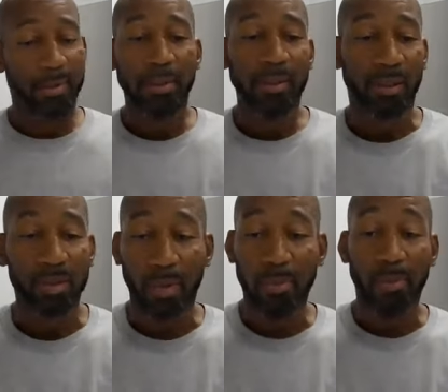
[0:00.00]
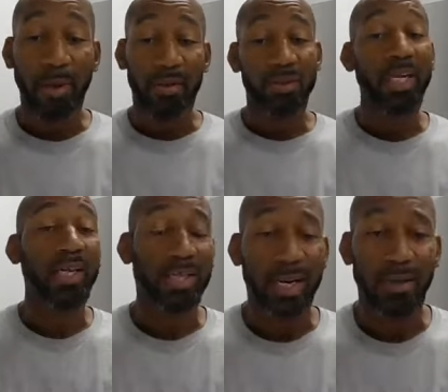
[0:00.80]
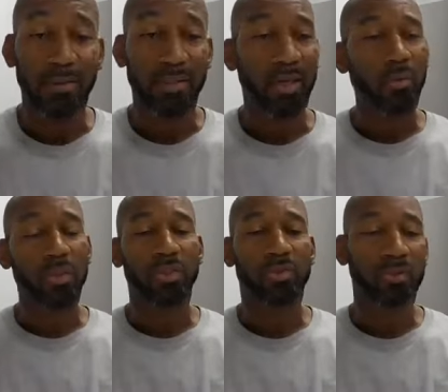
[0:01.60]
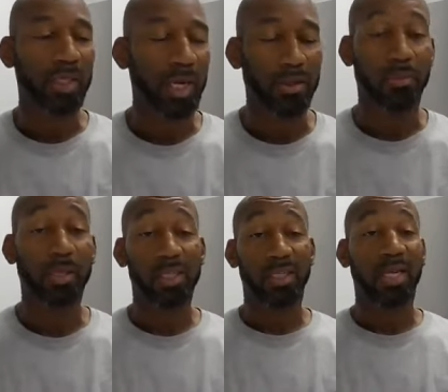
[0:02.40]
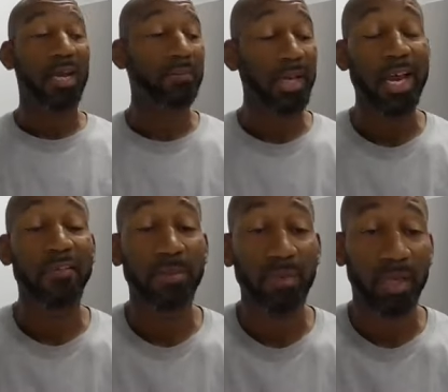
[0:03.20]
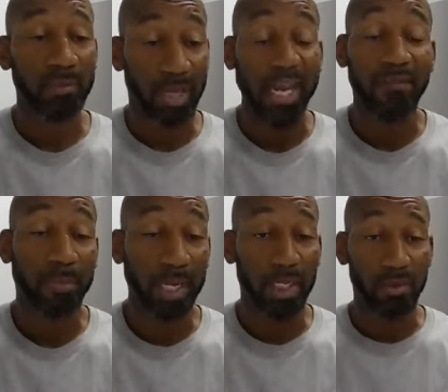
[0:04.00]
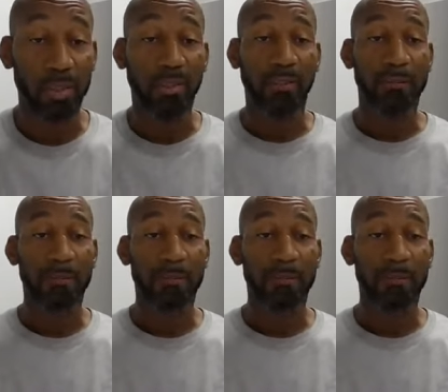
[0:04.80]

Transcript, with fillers: you know, tell people about, they're taking it down. They don't want the truth to get out there because they got a, they have a, they have a plan as well.